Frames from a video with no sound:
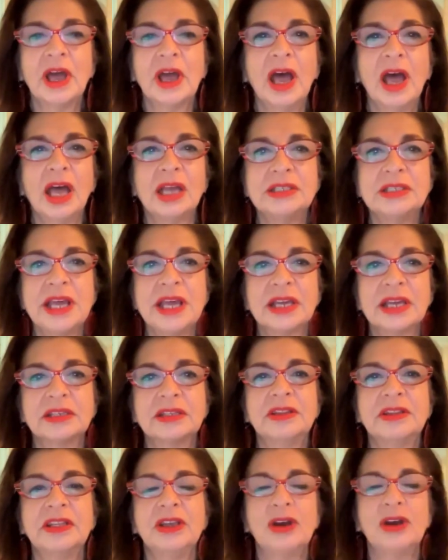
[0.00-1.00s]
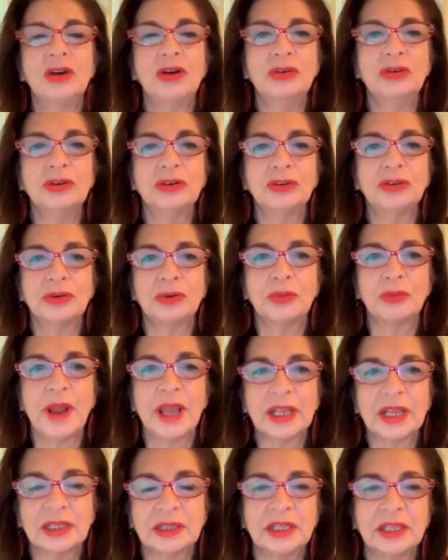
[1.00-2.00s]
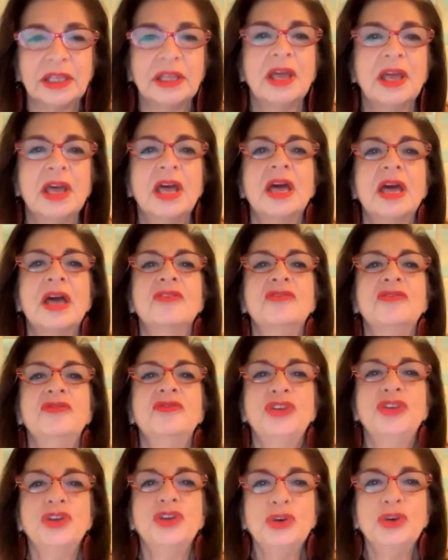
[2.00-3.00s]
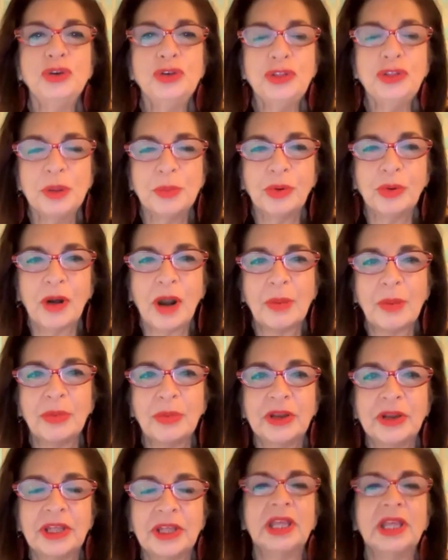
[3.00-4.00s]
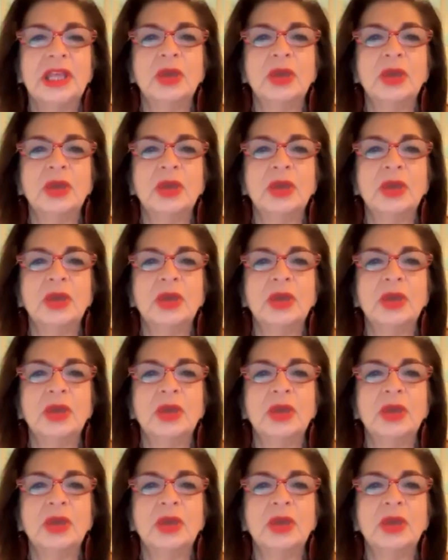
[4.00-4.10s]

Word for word: contacted the owner directly, viewed the property.